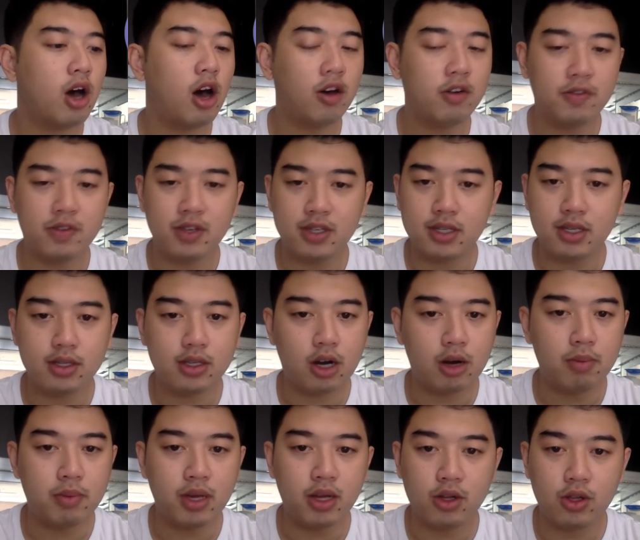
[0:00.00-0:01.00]
offices
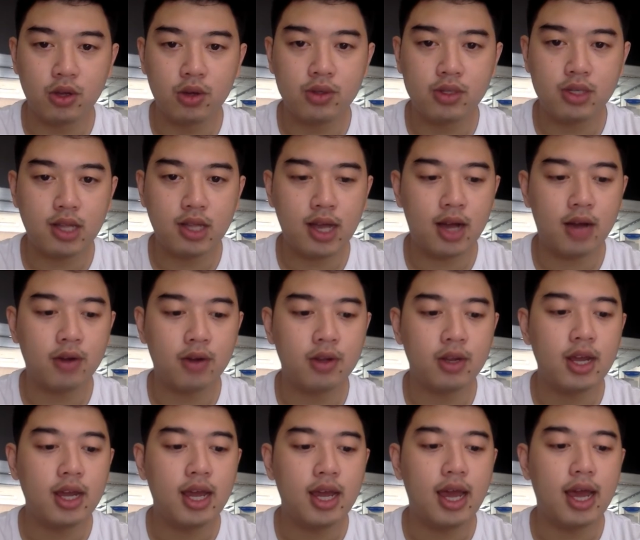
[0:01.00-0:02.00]
are being closed down,